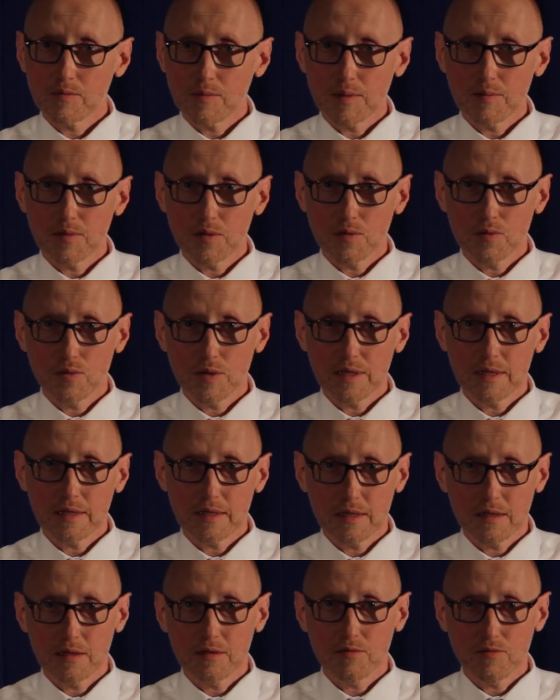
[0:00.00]
maybe to read it
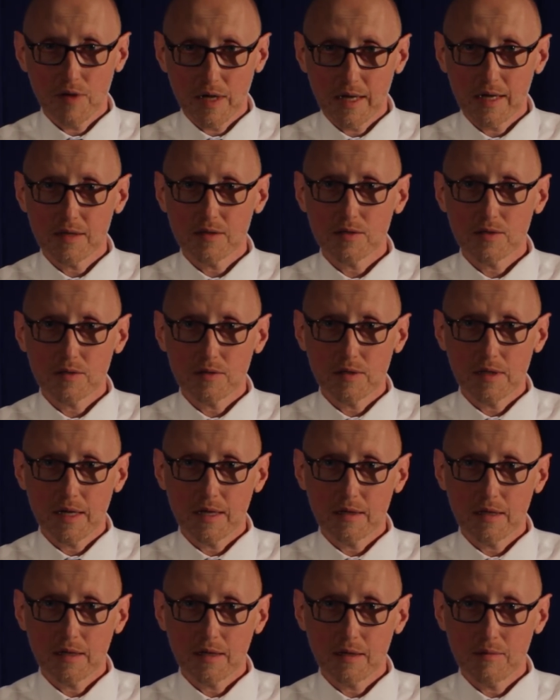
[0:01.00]
in advance so
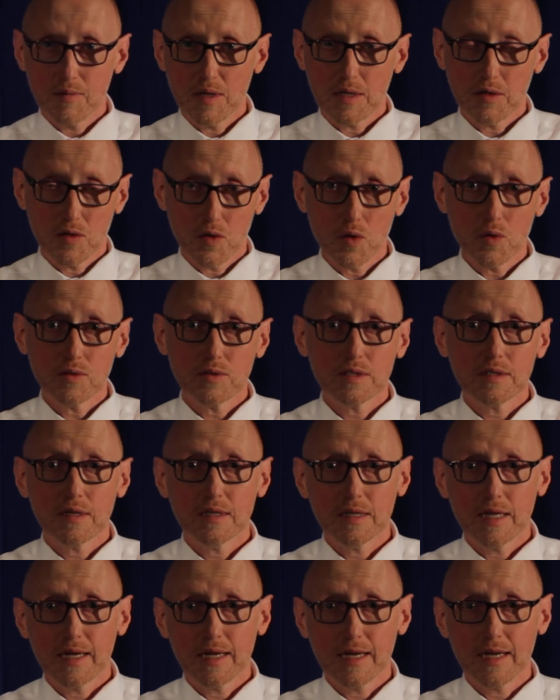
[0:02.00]
that they can make notes
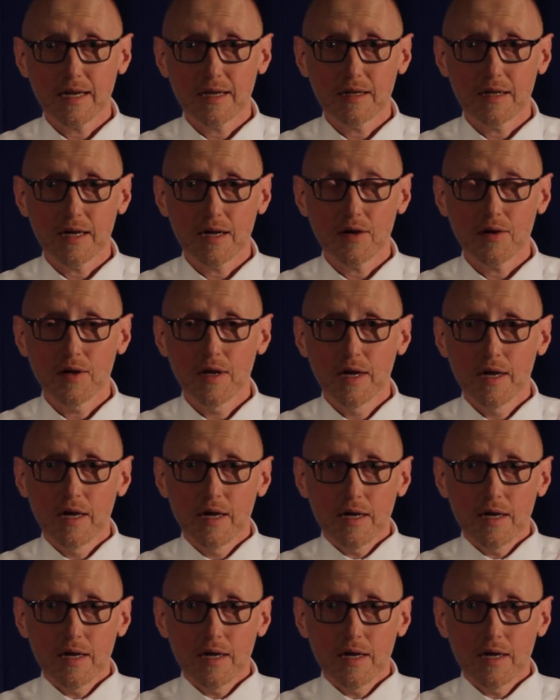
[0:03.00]
on that handout.